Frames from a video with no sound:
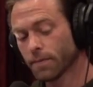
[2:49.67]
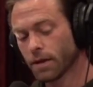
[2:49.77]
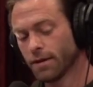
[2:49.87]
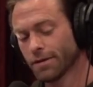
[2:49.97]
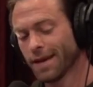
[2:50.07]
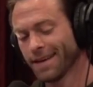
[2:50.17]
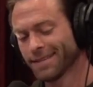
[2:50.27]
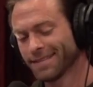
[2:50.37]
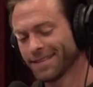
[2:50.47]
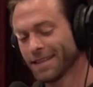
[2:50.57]
okay,
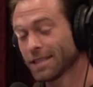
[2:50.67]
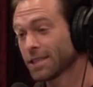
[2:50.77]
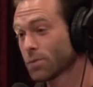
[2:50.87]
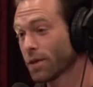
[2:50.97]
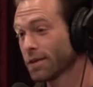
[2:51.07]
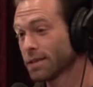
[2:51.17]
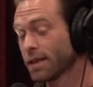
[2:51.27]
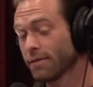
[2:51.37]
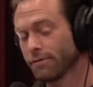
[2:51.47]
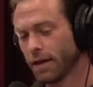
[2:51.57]
this is where things
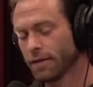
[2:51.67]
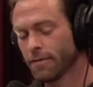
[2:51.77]
get fun.